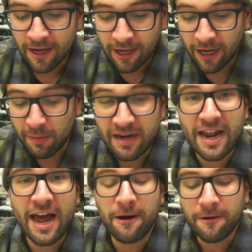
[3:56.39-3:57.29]
But
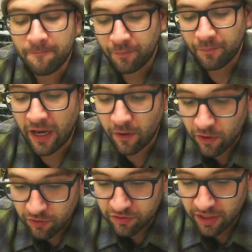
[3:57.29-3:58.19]
now they are
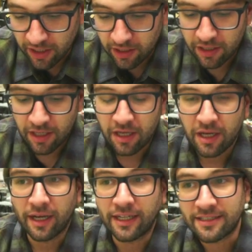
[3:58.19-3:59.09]
using
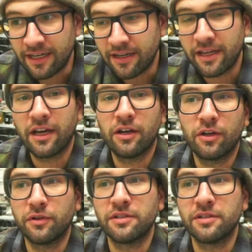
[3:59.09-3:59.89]
Ascendia, who is